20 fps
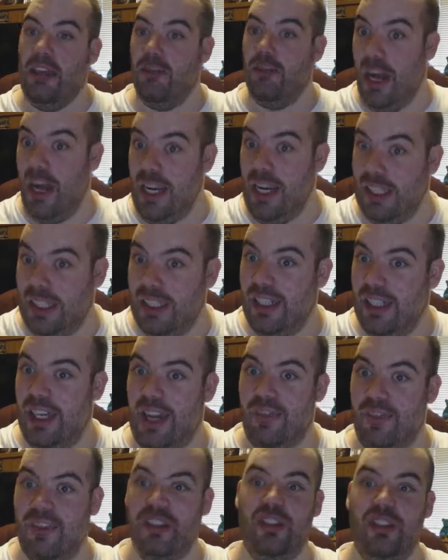Great,
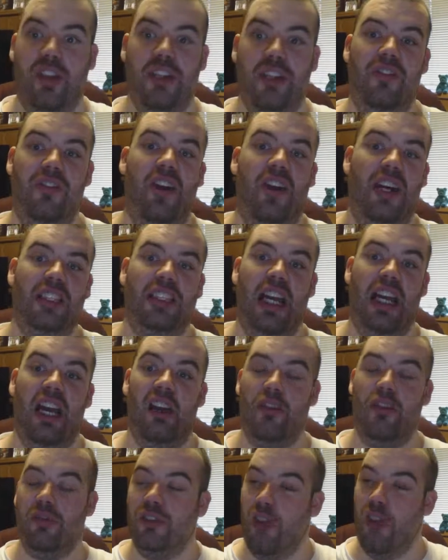if you're trying to find
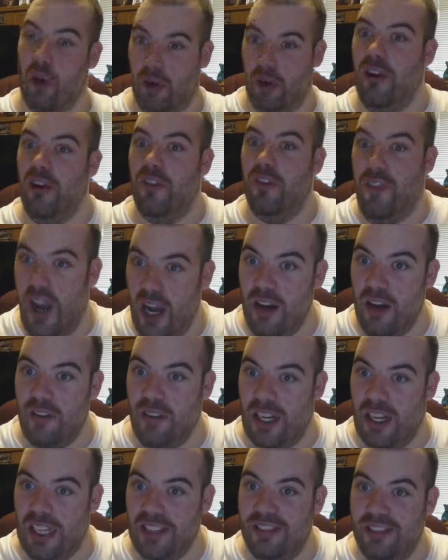out who's not got a
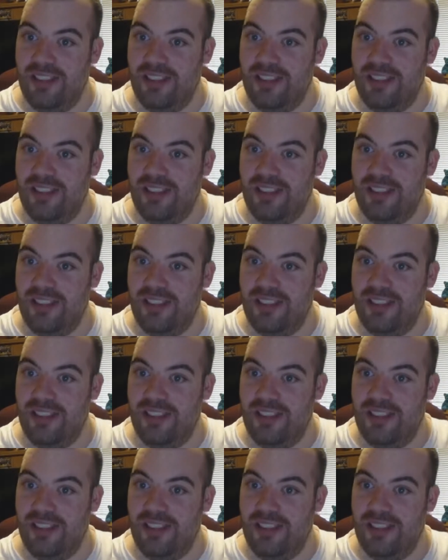father.